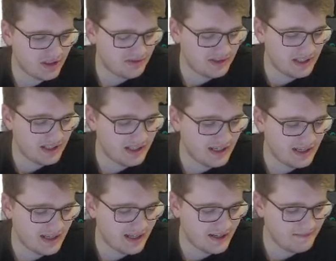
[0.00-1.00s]
of the
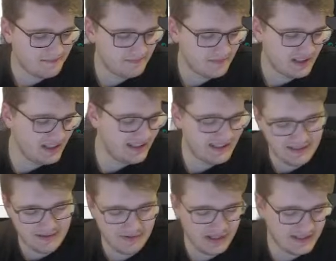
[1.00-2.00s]

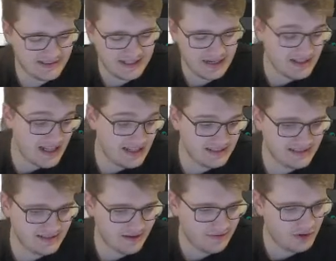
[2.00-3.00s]
real-time
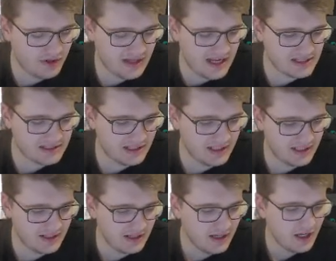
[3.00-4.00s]
analysis stuff you can
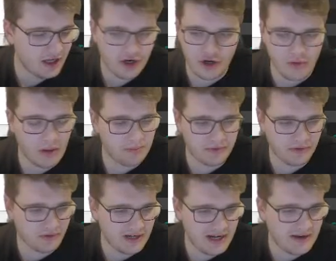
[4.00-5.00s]
actually corrupt
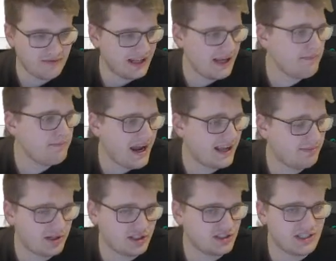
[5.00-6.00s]
or heavily impact by